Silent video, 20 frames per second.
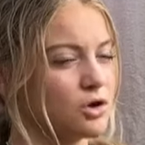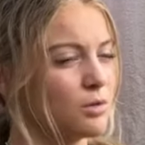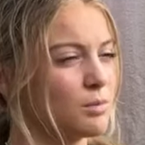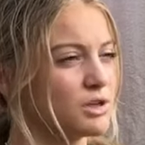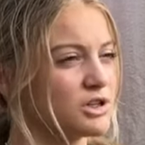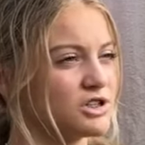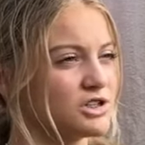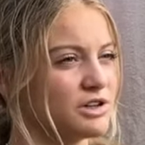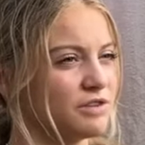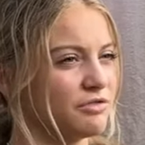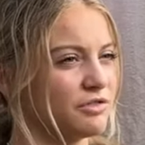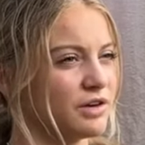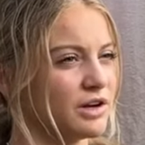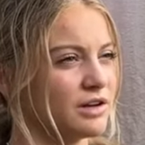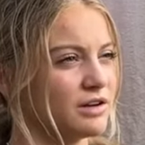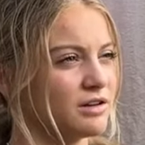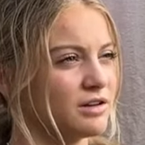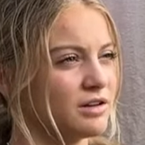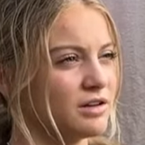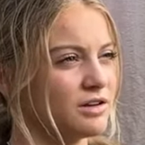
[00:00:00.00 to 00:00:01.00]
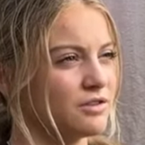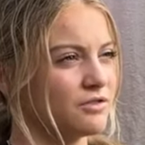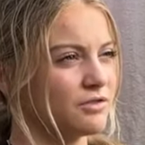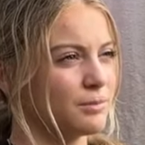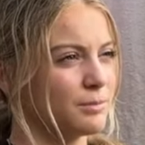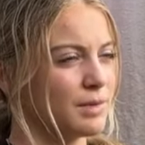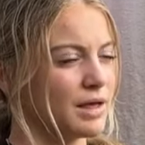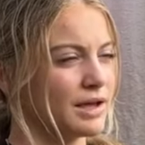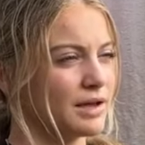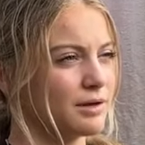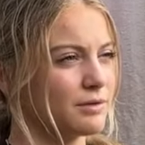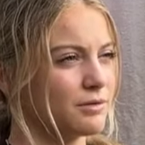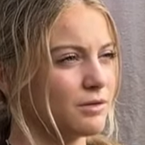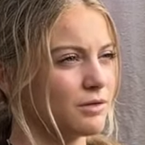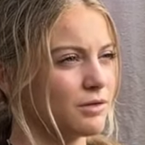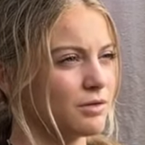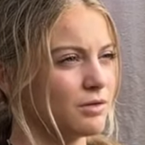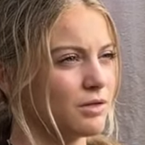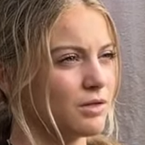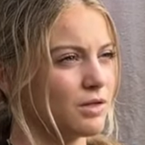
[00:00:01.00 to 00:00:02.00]
much different from, like,
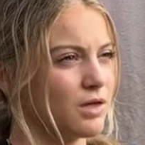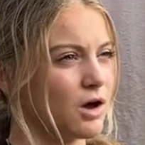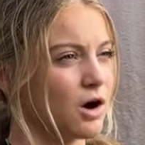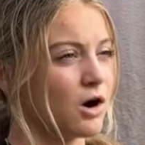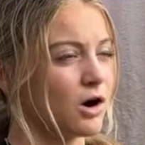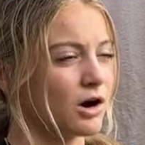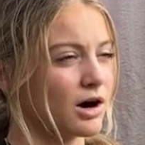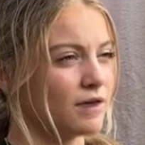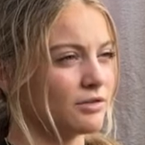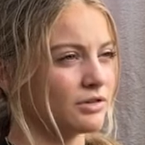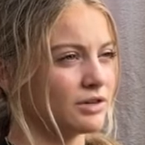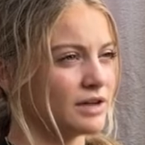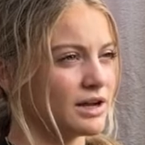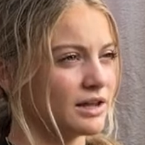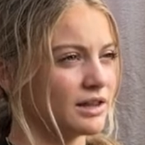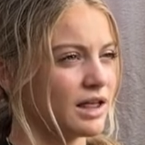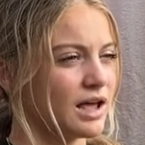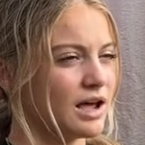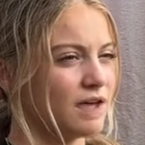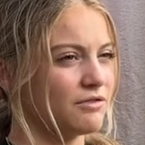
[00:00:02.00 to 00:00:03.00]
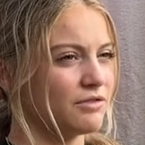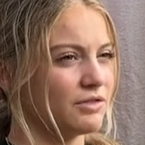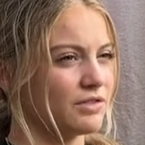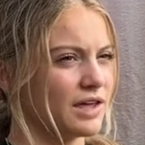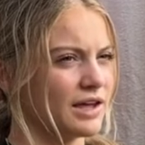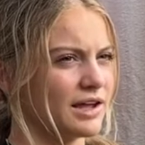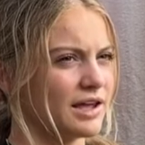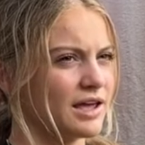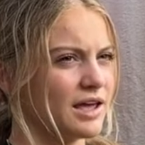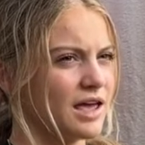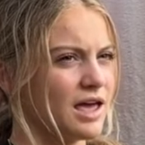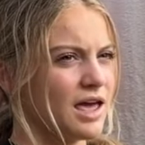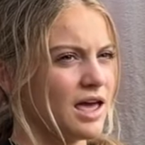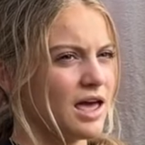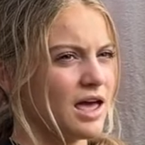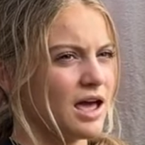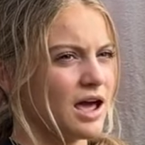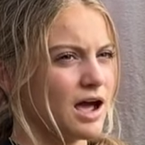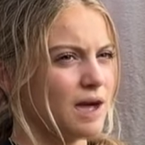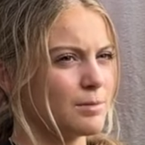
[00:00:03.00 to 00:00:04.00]
our everyday life. And, like,
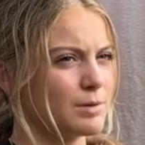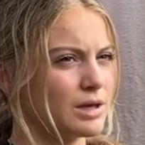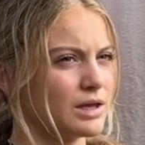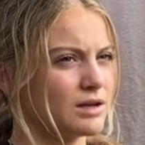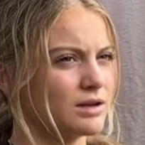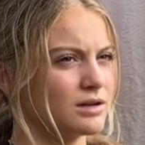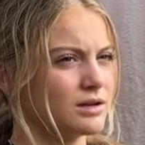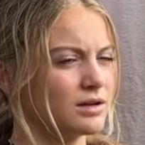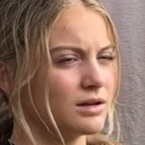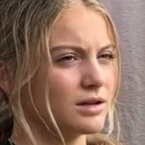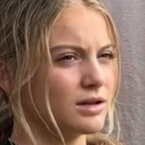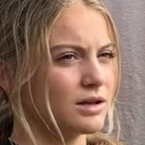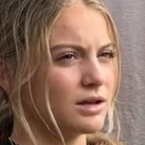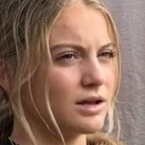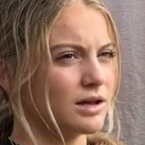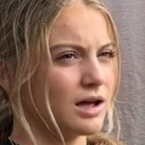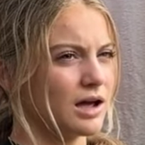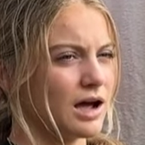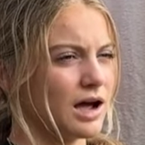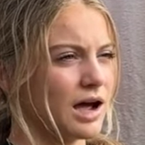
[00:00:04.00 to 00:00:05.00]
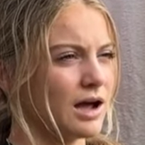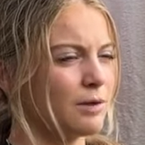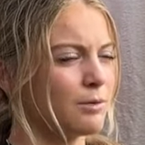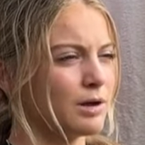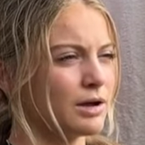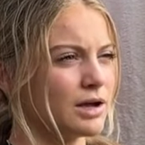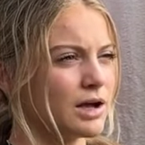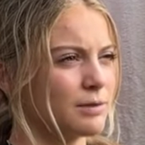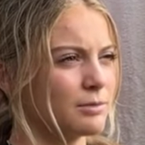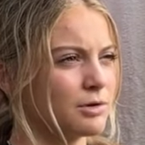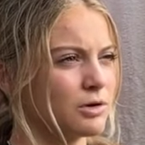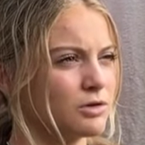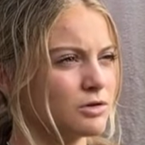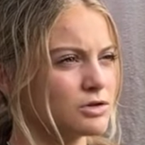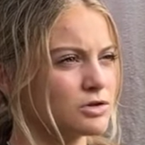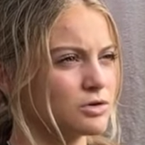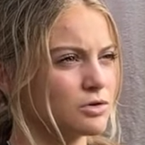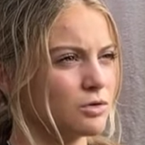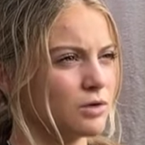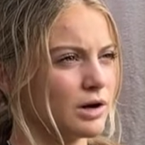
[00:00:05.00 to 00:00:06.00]
I mean, I wake up, go to
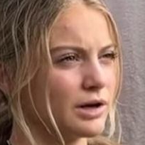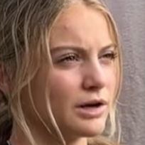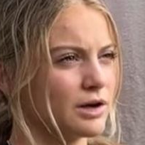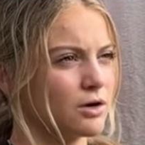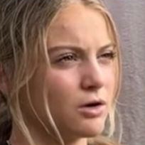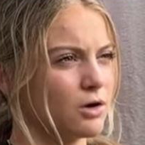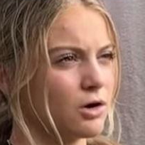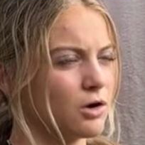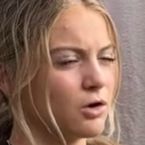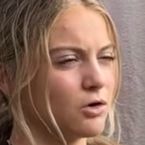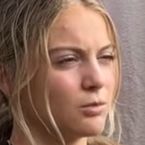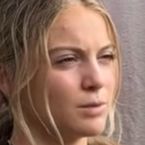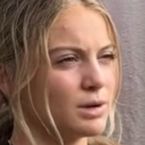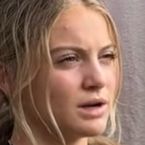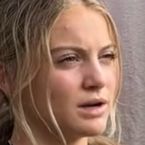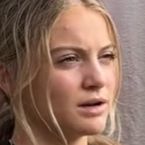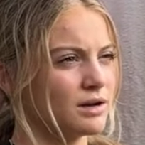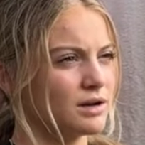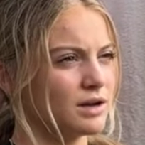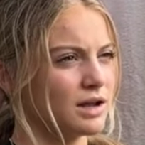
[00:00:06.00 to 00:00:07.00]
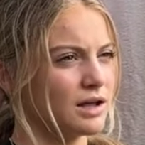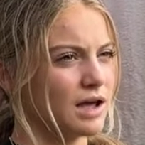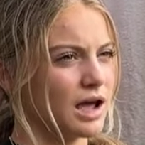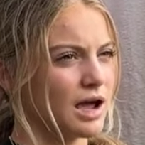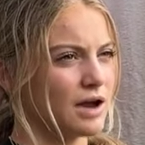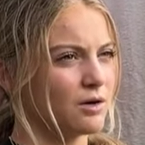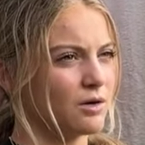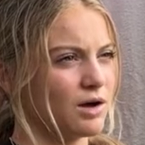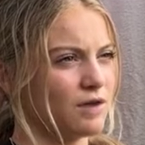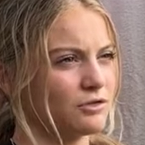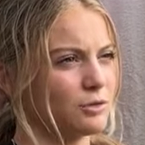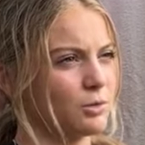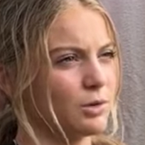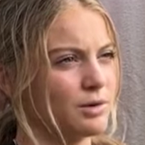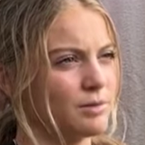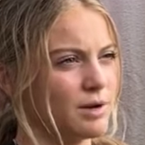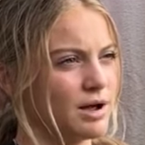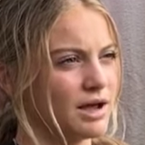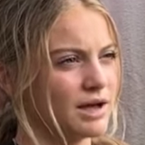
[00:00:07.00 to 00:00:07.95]
school, I go home, and I don't have to worry about